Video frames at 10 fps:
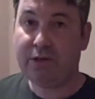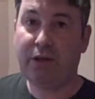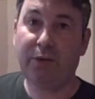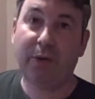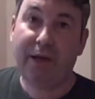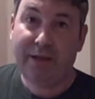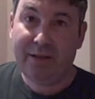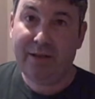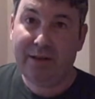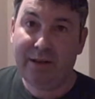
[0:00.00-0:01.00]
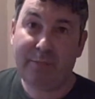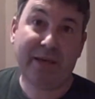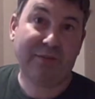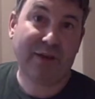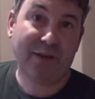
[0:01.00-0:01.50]
So let me
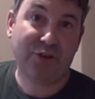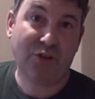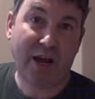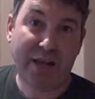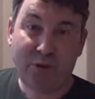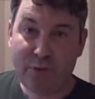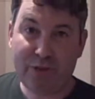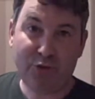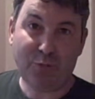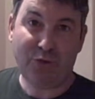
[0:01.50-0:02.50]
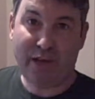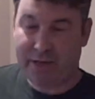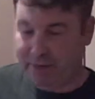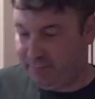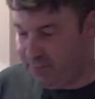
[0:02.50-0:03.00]
give it a try with a drum track
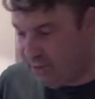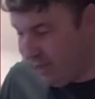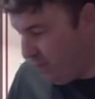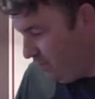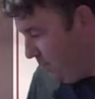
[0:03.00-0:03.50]
to see how